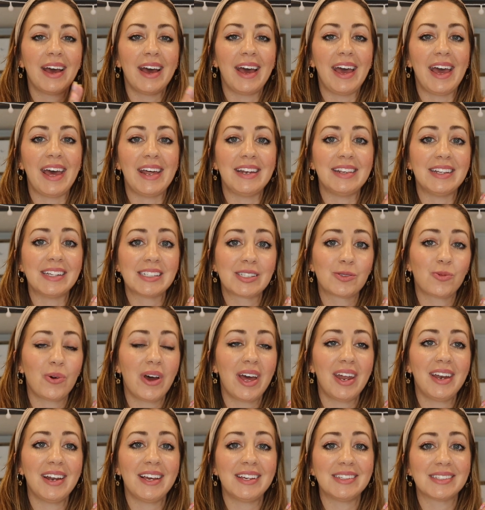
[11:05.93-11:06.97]
And this
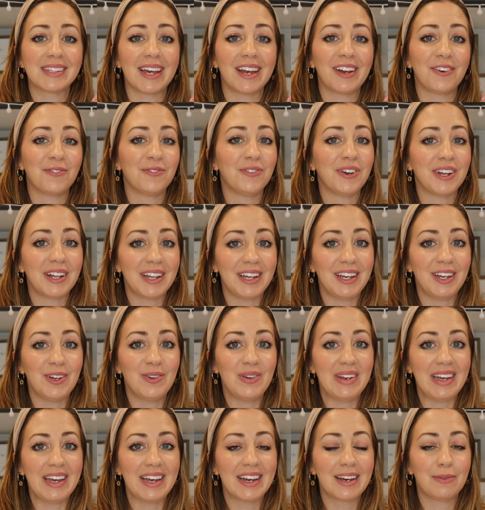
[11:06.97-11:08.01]
one is like really
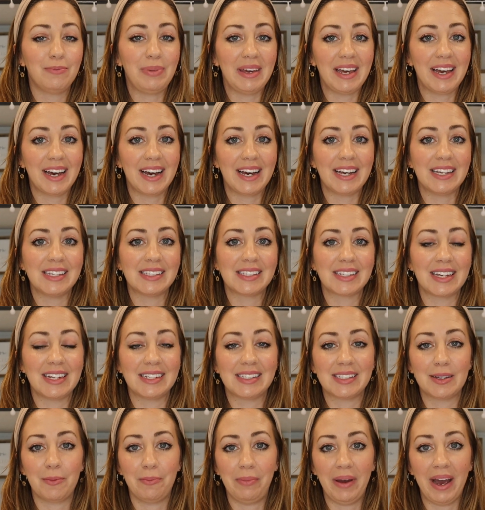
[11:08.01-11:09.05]
unique because
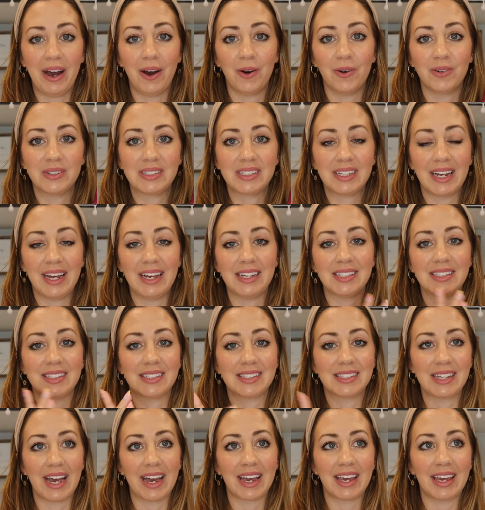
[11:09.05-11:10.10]
it's about a
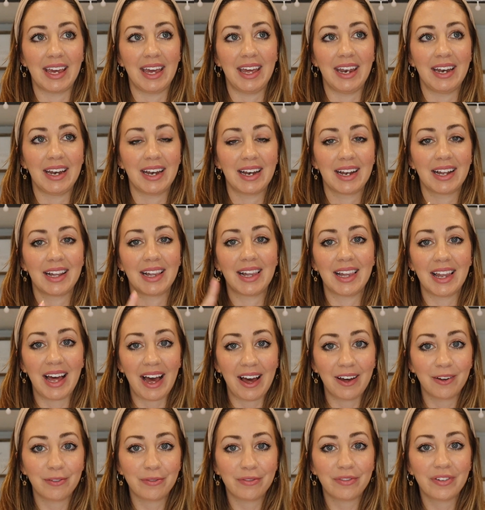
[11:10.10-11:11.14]
second
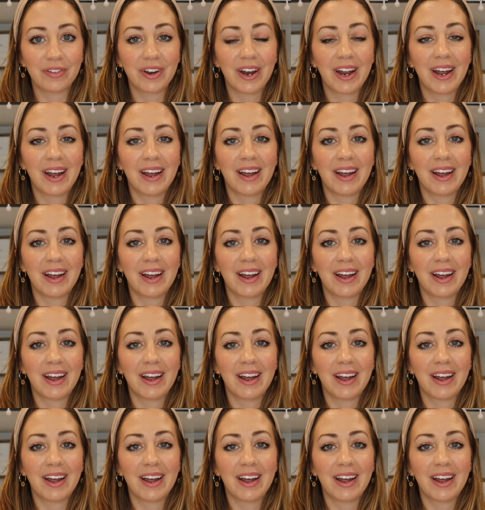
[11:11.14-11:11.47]
love.